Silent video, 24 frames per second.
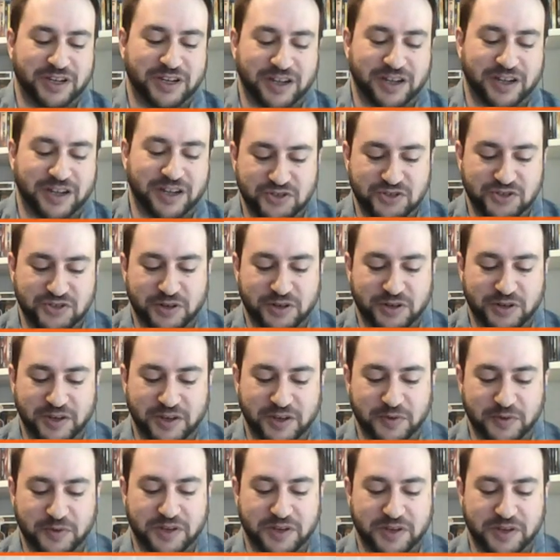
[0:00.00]
I was joking
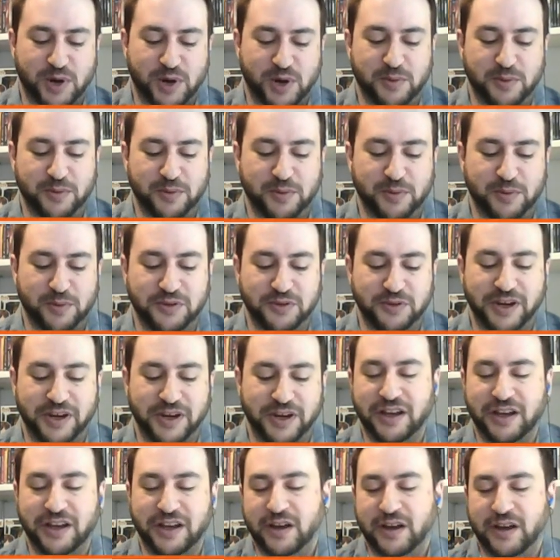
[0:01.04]
that we could probably do a
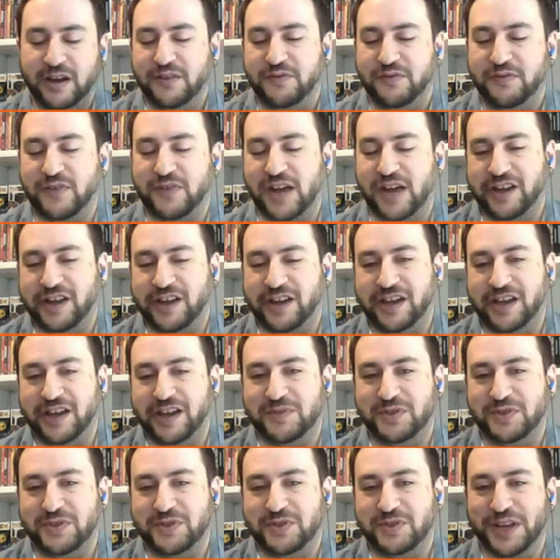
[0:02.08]
5
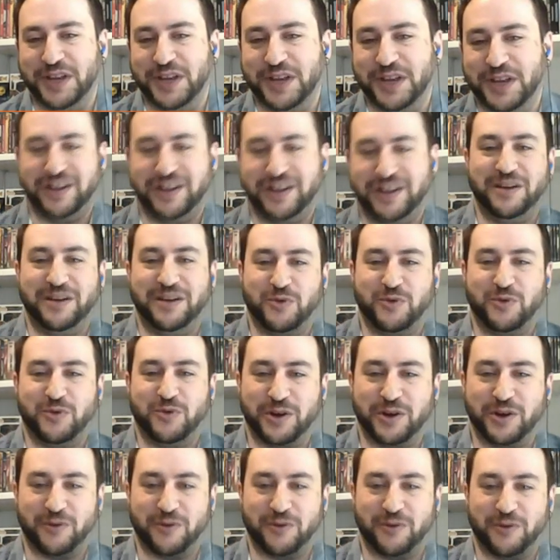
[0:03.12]
a.m. to 11 a.m.
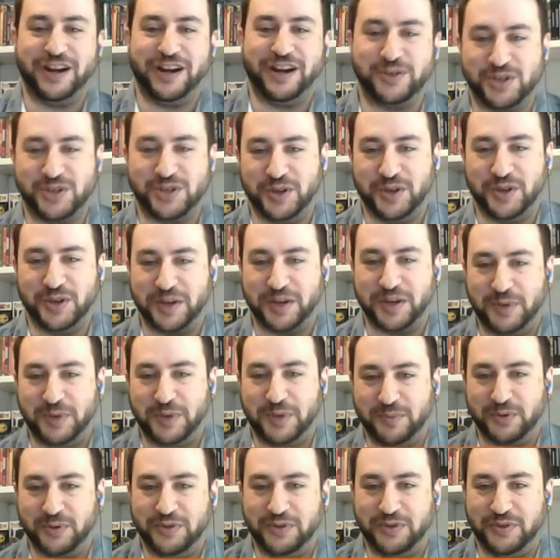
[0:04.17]
morning radio show like
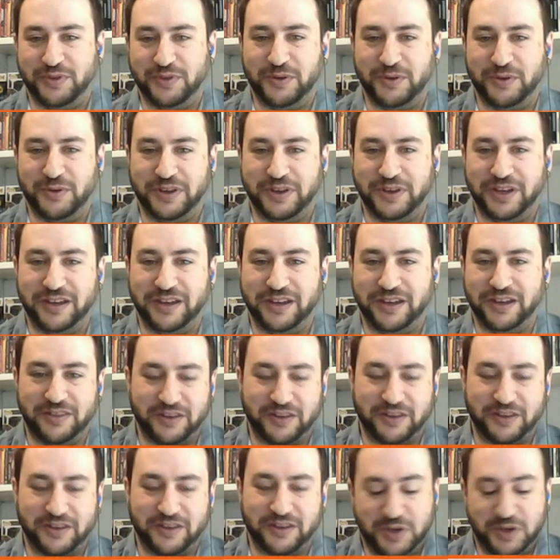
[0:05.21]
people do in
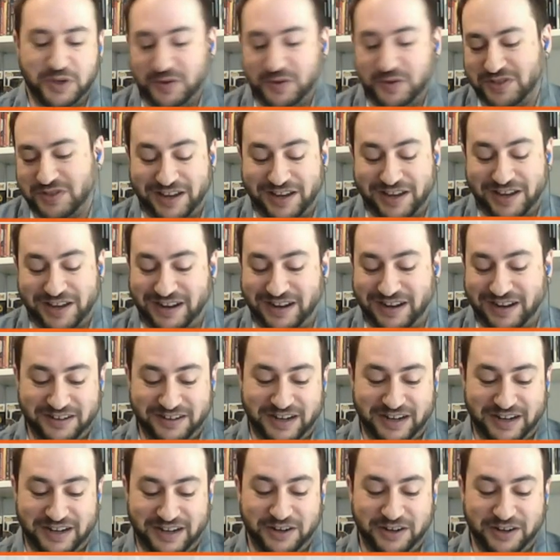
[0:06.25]
the commutes.
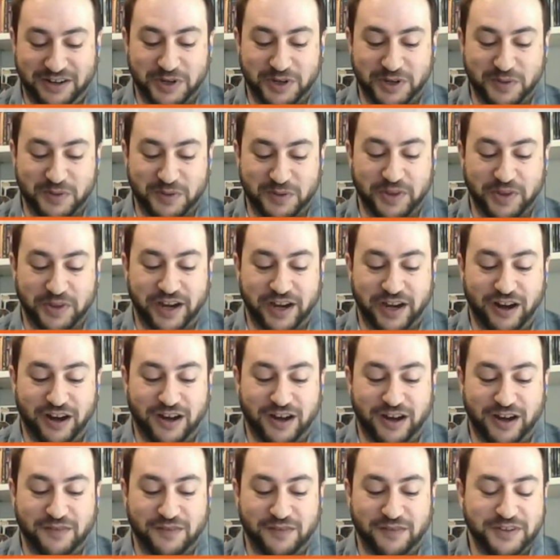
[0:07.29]
I know we could pull that
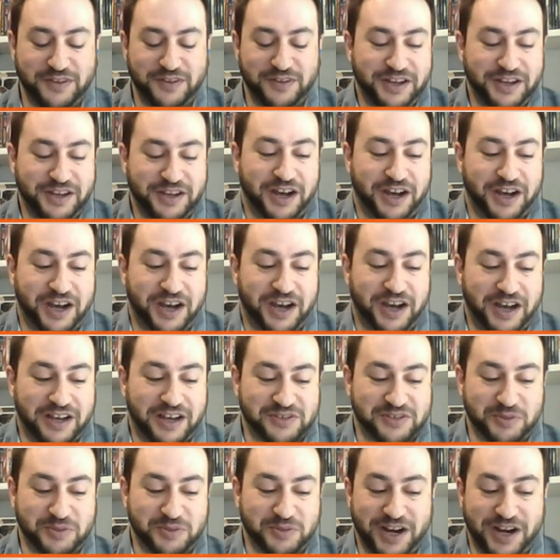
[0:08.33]
off.
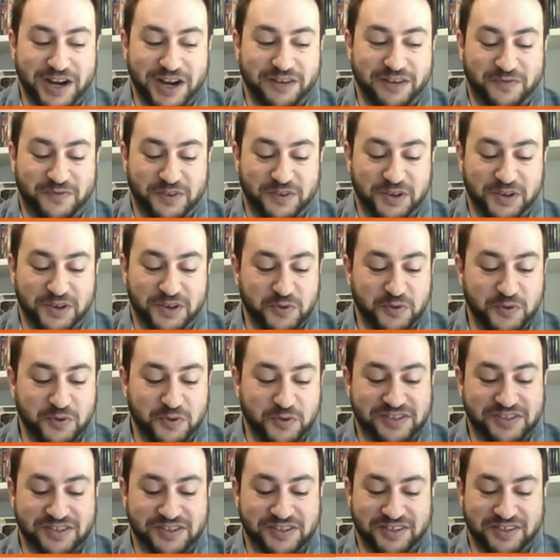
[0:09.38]
So, Brand, if you would
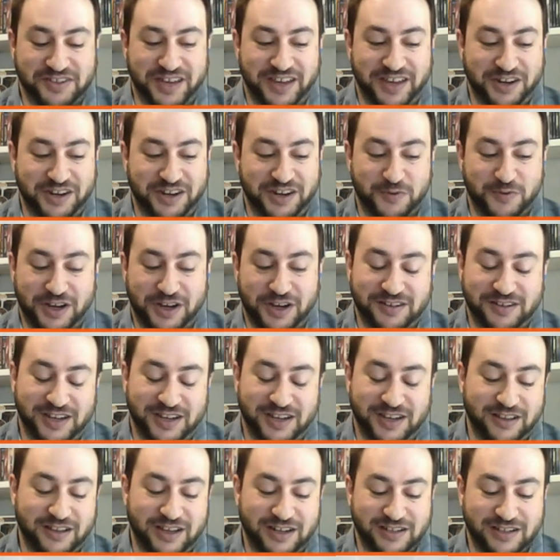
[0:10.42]
listen to that and you want
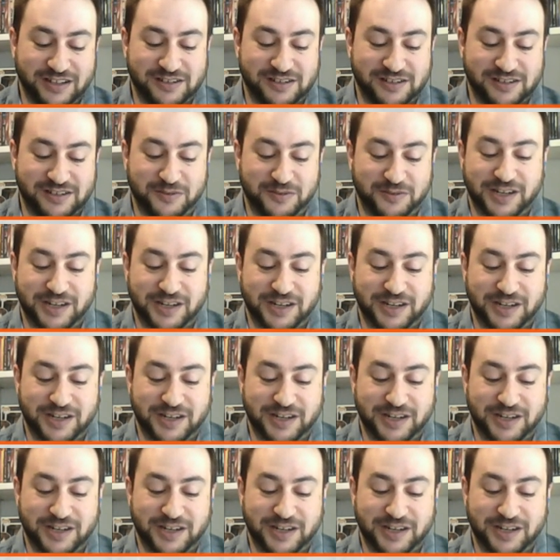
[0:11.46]
that, let us know, man.